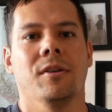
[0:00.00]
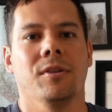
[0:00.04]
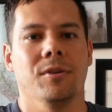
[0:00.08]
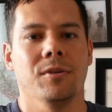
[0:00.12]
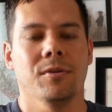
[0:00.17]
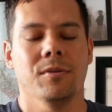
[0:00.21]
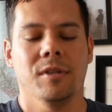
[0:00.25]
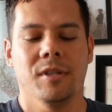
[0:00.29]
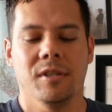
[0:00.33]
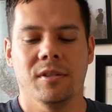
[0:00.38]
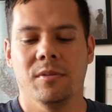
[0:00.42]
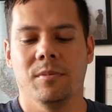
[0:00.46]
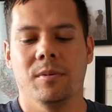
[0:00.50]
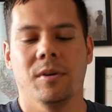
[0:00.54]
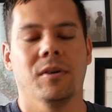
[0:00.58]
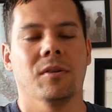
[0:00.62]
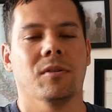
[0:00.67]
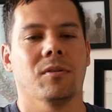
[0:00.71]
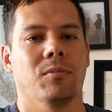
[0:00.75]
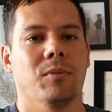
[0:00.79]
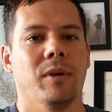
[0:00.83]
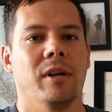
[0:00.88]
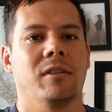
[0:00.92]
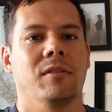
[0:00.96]
You need to be
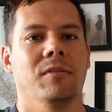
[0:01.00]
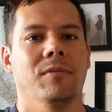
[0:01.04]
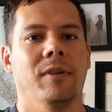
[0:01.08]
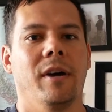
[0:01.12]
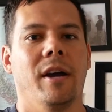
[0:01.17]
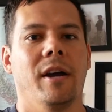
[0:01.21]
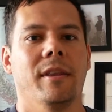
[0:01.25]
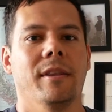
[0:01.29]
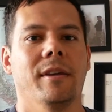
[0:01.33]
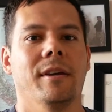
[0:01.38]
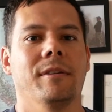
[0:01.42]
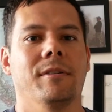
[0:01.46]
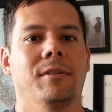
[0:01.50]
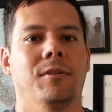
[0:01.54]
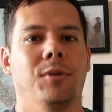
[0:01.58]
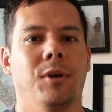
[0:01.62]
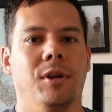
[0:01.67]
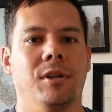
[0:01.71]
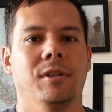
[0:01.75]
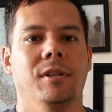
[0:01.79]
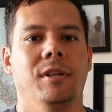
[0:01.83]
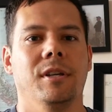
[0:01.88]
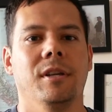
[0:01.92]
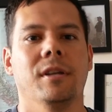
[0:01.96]
able to rectify that
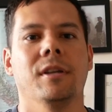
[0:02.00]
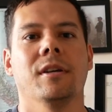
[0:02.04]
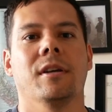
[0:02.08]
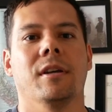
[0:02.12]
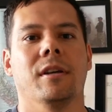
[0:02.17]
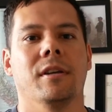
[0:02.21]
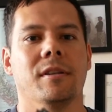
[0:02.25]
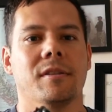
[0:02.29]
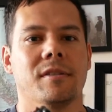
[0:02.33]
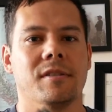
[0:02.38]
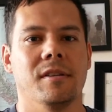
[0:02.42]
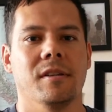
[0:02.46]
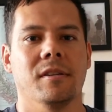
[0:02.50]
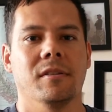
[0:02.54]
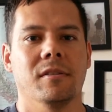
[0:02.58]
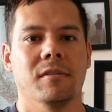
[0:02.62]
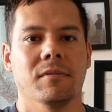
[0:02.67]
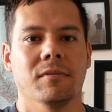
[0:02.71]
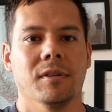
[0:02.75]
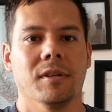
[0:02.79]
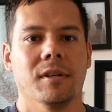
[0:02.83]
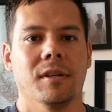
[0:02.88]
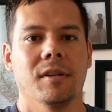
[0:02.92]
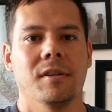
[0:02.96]
quickly,
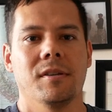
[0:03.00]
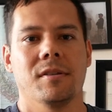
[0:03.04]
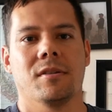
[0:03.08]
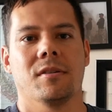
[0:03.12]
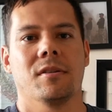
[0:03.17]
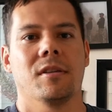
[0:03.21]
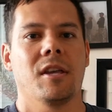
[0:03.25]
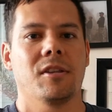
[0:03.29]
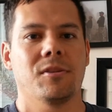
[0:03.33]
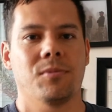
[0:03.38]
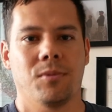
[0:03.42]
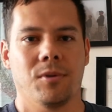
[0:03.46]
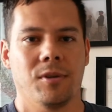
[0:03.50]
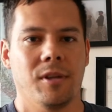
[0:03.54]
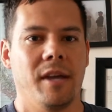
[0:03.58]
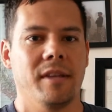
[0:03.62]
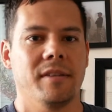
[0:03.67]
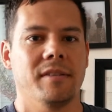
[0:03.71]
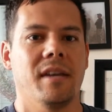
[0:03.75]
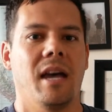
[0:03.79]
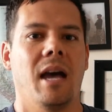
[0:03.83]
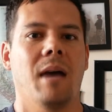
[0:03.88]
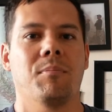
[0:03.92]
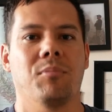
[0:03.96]
instinctively. So that's where
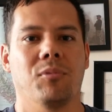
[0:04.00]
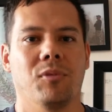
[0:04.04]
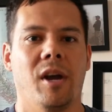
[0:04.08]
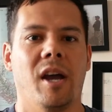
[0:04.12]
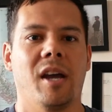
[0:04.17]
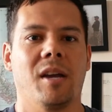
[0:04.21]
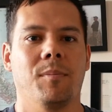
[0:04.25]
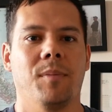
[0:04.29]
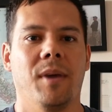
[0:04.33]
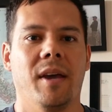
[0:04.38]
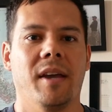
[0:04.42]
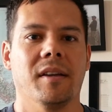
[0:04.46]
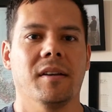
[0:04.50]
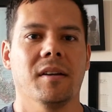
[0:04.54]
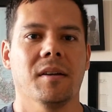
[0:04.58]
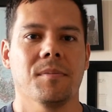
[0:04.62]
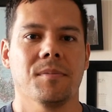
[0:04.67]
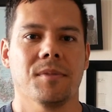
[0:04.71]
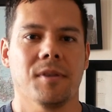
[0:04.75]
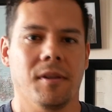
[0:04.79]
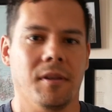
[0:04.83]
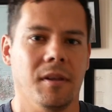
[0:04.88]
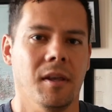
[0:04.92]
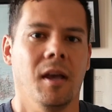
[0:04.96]
that tap, rack, bang
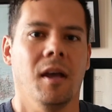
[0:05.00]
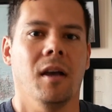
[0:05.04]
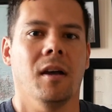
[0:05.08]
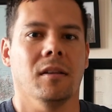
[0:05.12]
comes in.